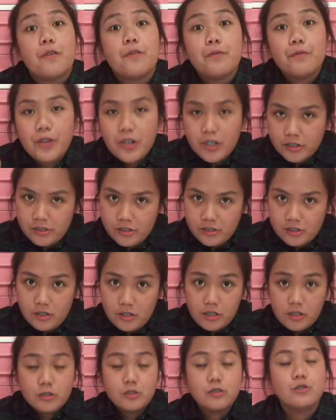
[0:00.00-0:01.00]
First,
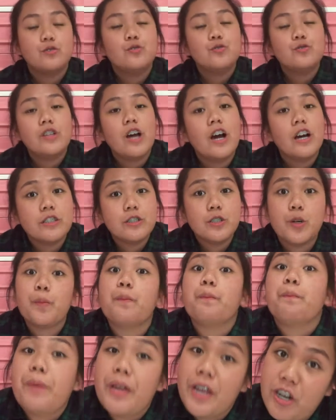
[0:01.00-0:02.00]
do not
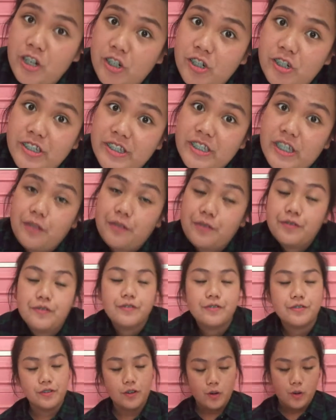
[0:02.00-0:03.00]
compare yourself.
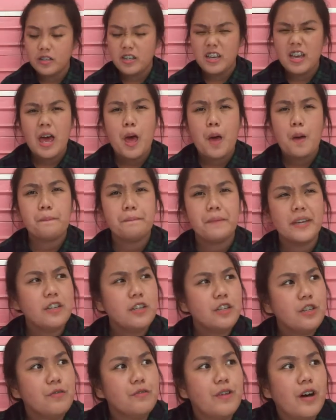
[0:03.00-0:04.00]

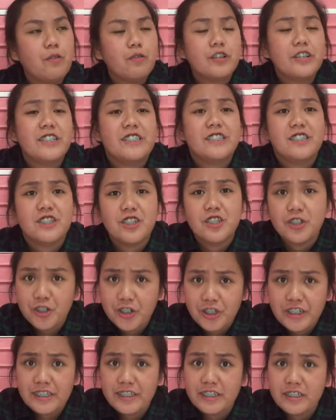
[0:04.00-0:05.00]
Many of our
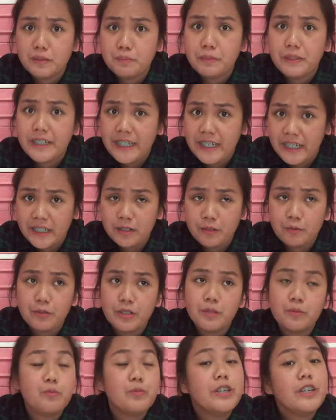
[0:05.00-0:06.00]
insecurities begin
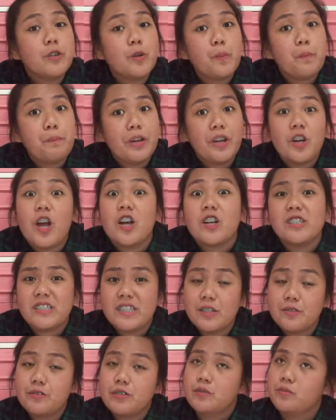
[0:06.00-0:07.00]
when we compare
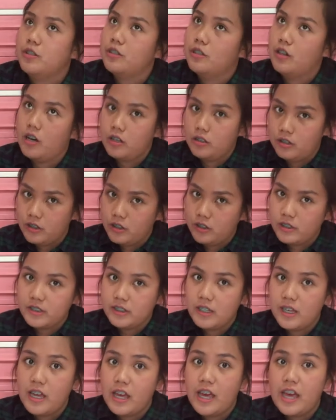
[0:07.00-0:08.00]
ourselves with others,
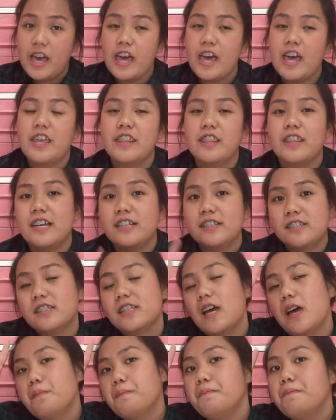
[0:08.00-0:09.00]
and that's
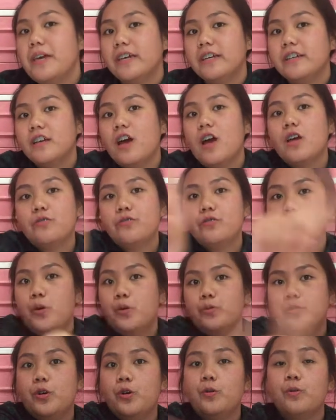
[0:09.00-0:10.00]
a big
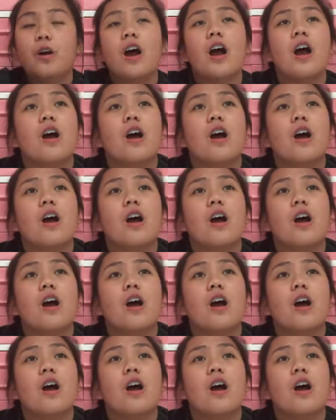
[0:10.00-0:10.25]
no-no.